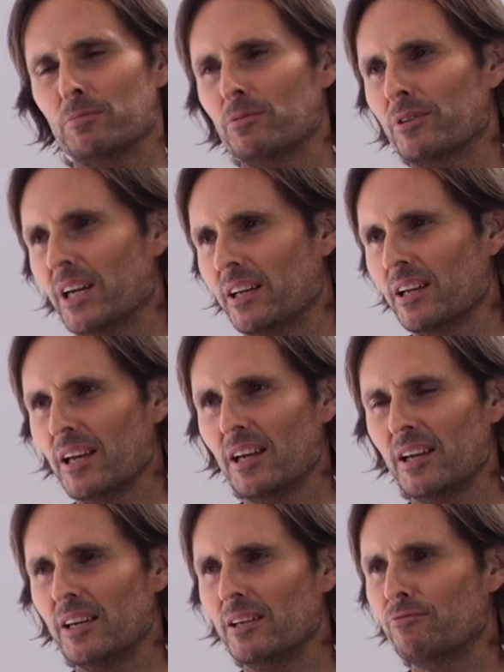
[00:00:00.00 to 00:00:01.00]
people get
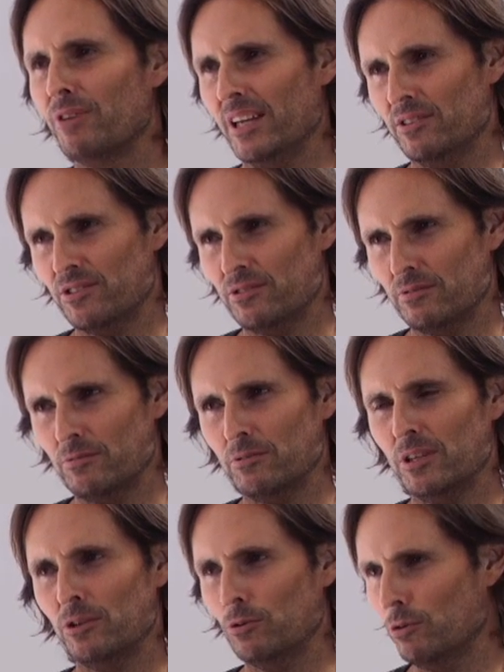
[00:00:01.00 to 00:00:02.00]
events,
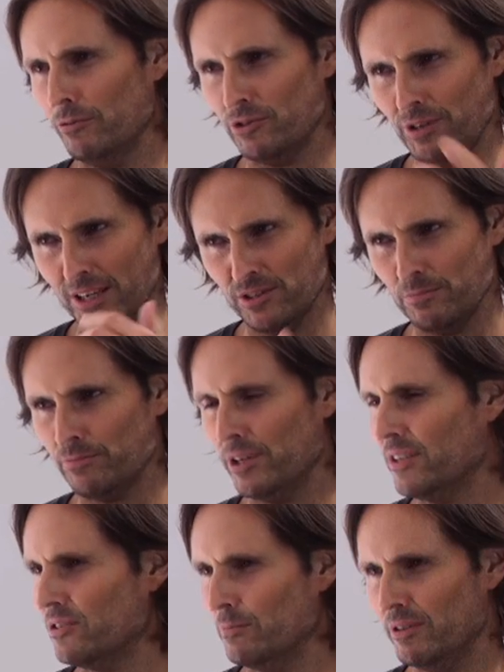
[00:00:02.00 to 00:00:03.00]
the law of attraction
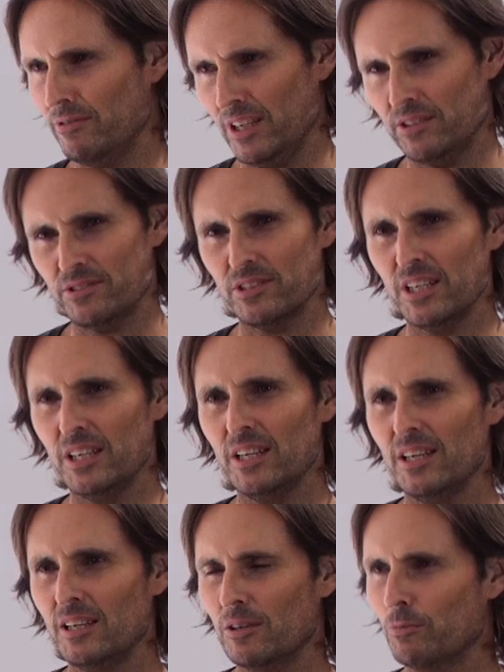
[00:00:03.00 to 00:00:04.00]
brings them events,
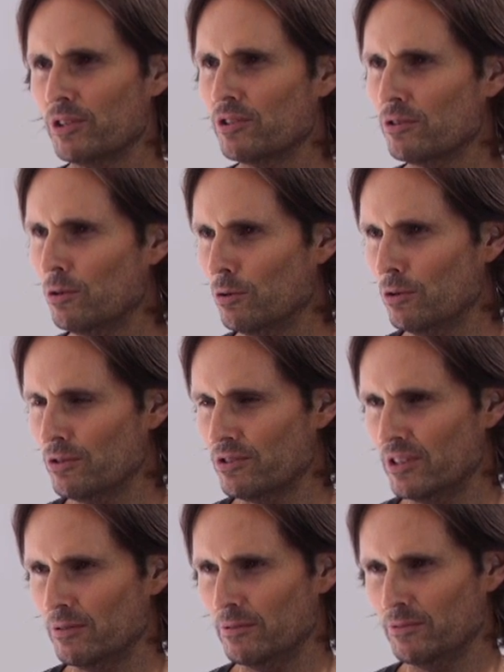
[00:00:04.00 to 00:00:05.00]
which
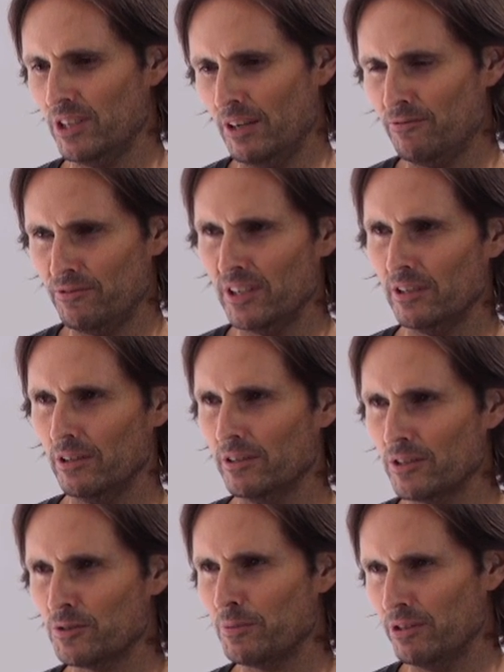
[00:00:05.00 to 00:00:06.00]
cause them to feel
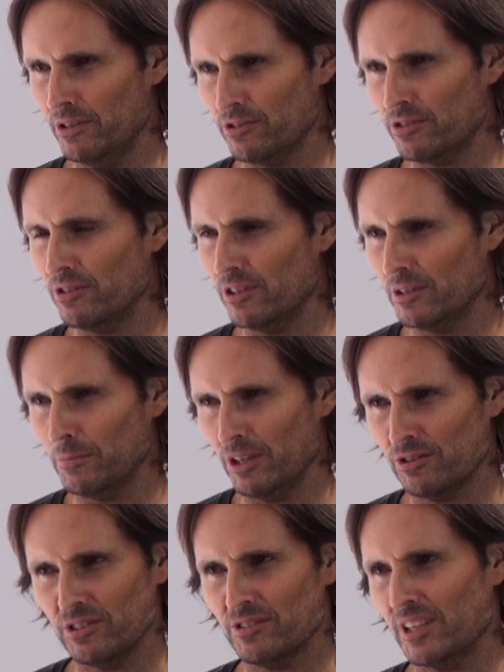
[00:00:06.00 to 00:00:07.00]
and experience certain
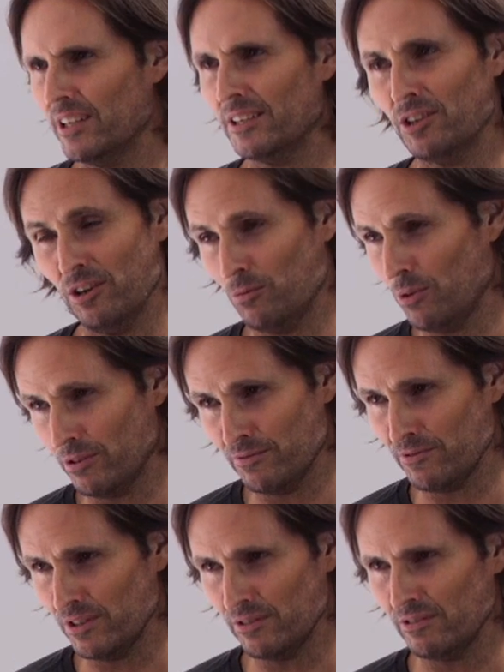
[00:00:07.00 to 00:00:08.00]
emotions that they don't want to
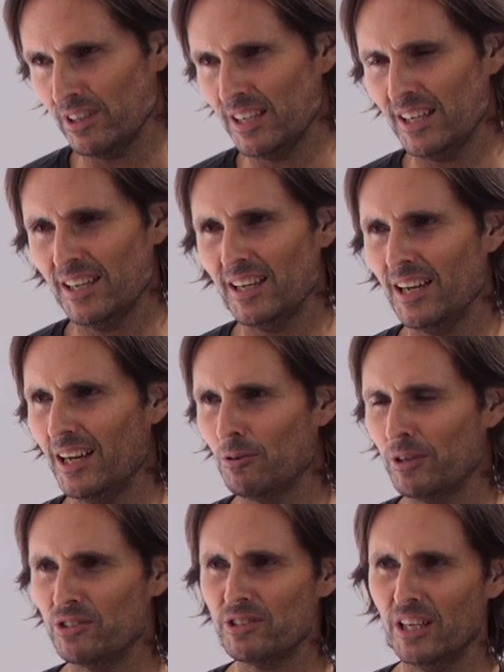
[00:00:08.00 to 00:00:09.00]
feel.
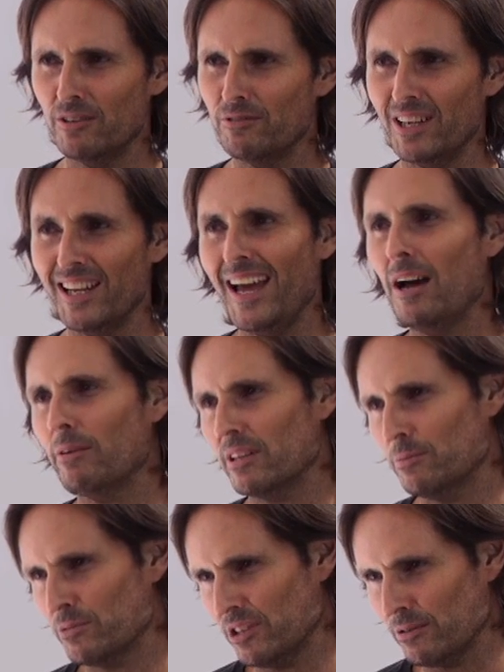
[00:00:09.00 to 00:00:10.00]
And instead of allowing
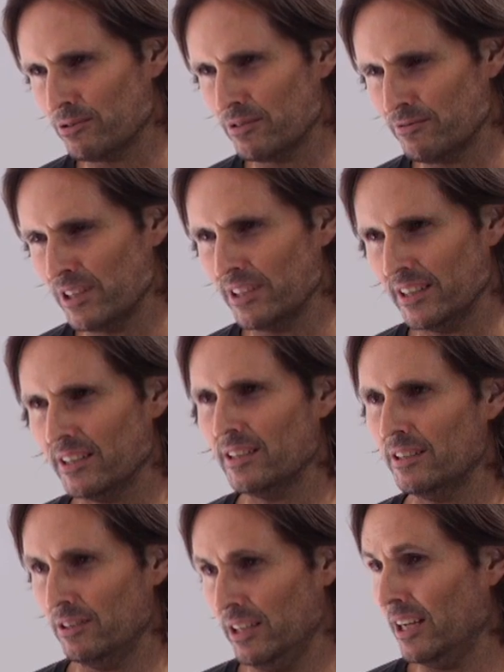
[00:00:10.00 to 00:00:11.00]
themselves to feel it,
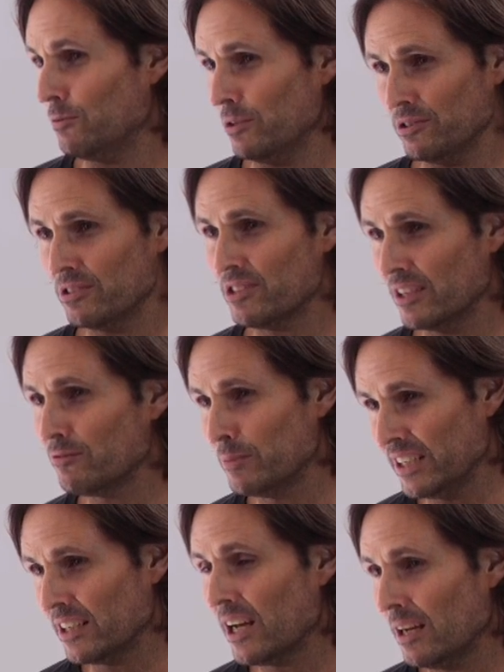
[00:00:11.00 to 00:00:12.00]
in other words, instead of being